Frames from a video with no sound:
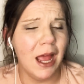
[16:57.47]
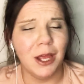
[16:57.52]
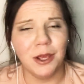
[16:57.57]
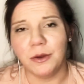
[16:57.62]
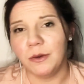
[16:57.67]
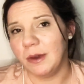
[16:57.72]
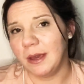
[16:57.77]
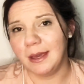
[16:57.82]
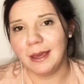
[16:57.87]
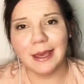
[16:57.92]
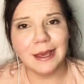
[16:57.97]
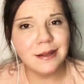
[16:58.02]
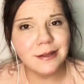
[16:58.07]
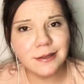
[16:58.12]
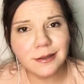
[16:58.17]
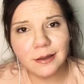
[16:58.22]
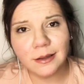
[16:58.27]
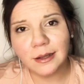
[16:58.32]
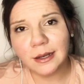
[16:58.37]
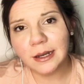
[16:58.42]
You can
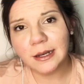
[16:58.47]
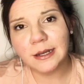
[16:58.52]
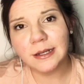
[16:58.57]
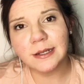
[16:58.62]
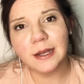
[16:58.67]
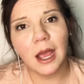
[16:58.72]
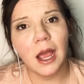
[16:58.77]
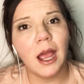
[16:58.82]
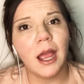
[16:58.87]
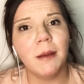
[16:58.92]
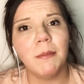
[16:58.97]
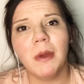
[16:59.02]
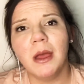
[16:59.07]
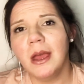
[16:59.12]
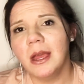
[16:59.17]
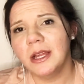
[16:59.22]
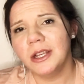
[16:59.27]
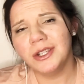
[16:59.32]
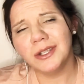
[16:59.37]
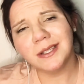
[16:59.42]
cancel it anytime.
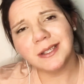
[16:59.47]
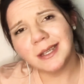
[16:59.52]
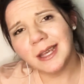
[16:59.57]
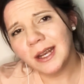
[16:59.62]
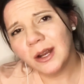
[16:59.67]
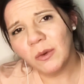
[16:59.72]
Just get